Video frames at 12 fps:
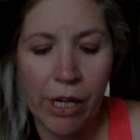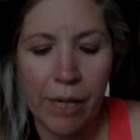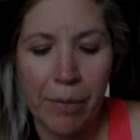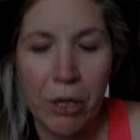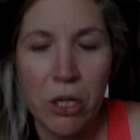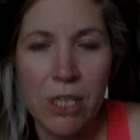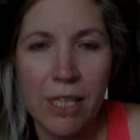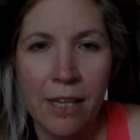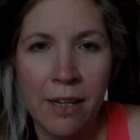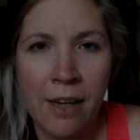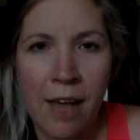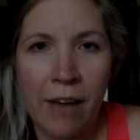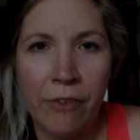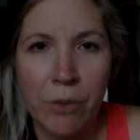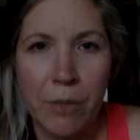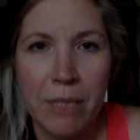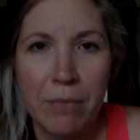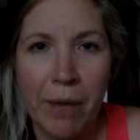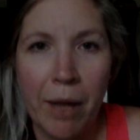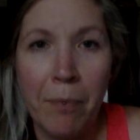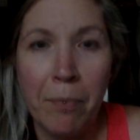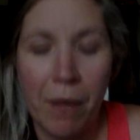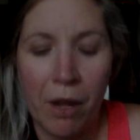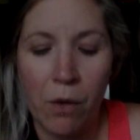good person after we split up
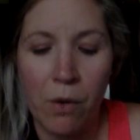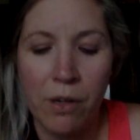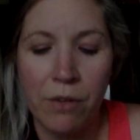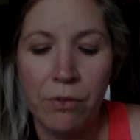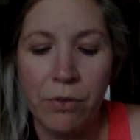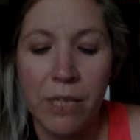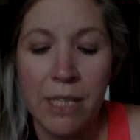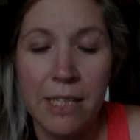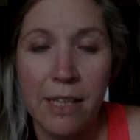and going through this,